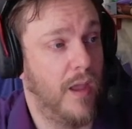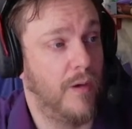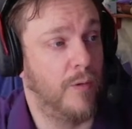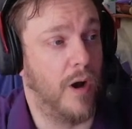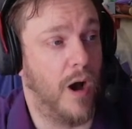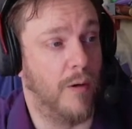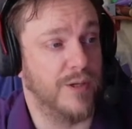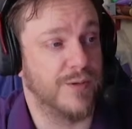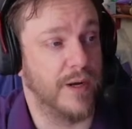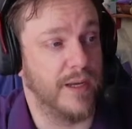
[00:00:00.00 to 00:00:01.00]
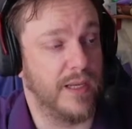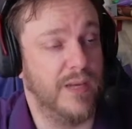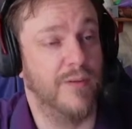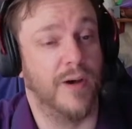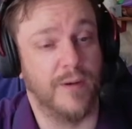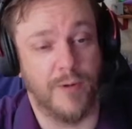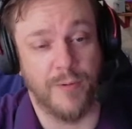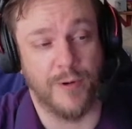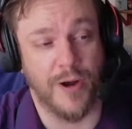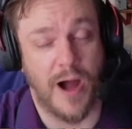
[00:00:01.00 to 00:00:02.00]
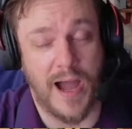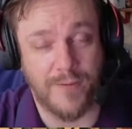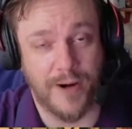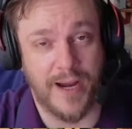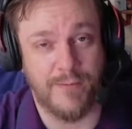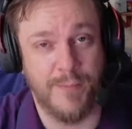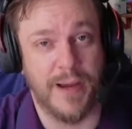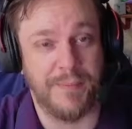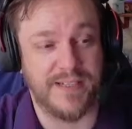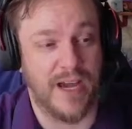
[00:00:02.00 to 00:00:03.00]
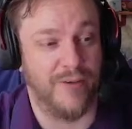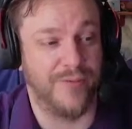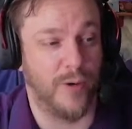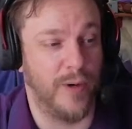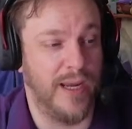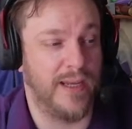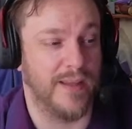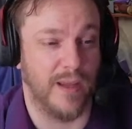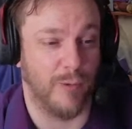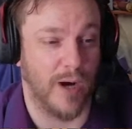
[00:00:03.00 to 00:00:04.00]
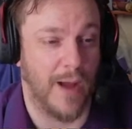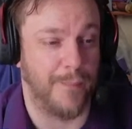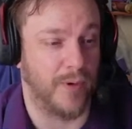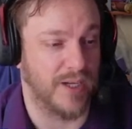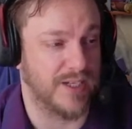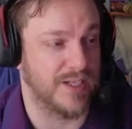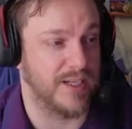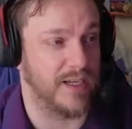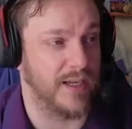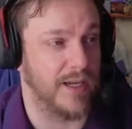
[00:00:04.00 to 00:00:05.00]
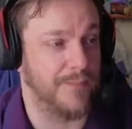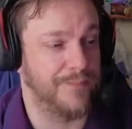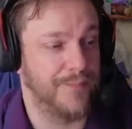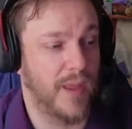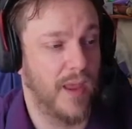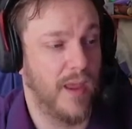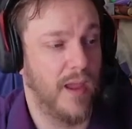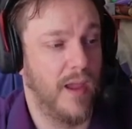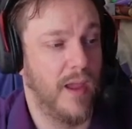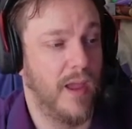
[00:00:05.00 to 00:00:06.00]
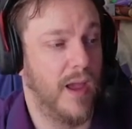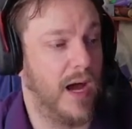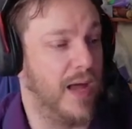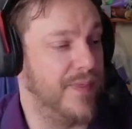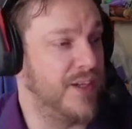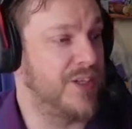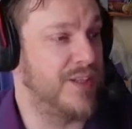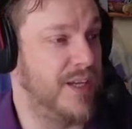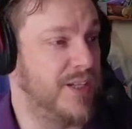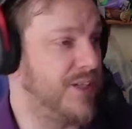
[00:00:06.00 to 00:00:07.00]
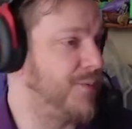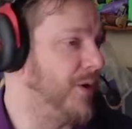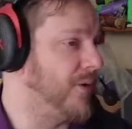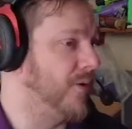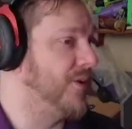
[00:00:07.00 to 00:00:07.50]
We're always running. Even when we're not, right? We might be down for a week, and then we're up processing again. This is pretty cool.